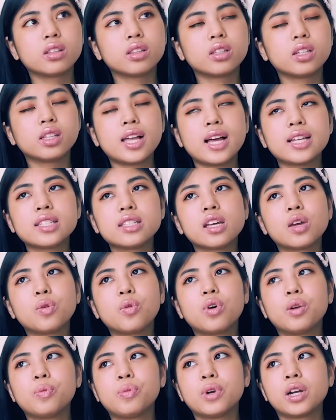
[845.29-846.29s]
The last thing I
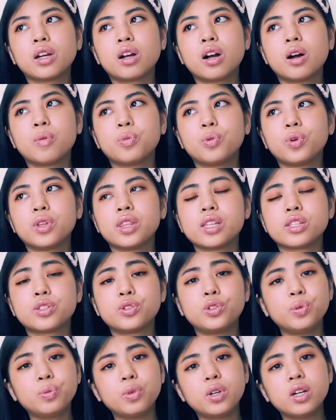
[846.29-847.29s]
want to bring up with this
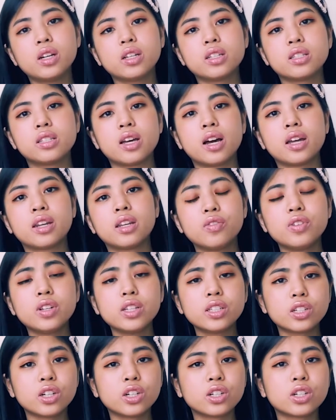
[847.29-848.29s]
rumor is that
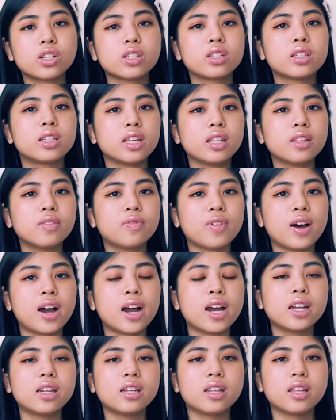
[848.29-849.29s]
researchers did
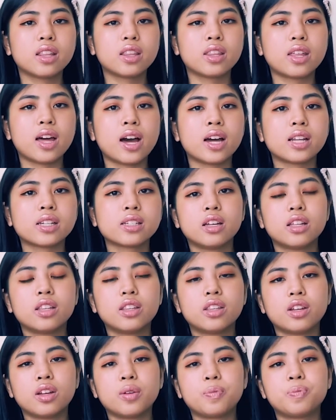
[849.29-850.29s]
find that
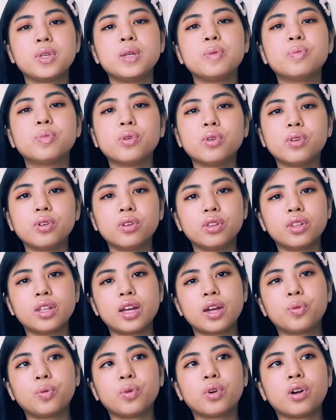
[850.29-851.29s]
the people
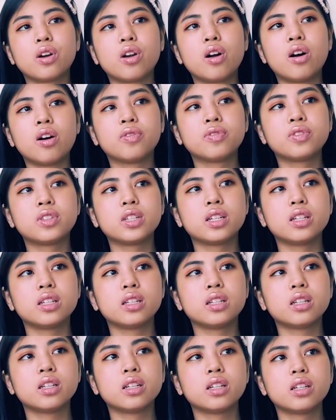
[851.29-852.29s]
that were
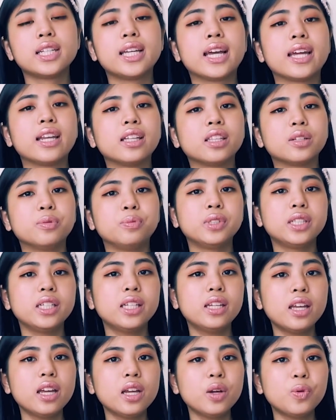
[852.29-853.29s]
often getting the
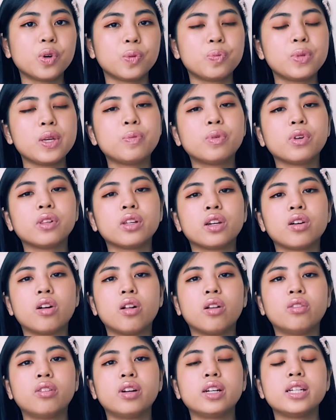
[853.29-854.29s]
bleeding were people that
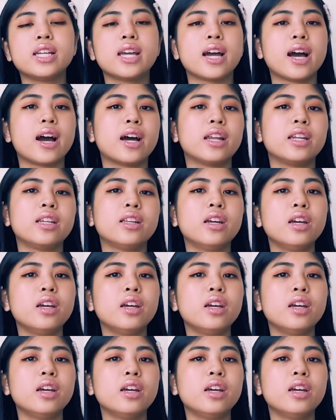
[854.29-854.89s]
already had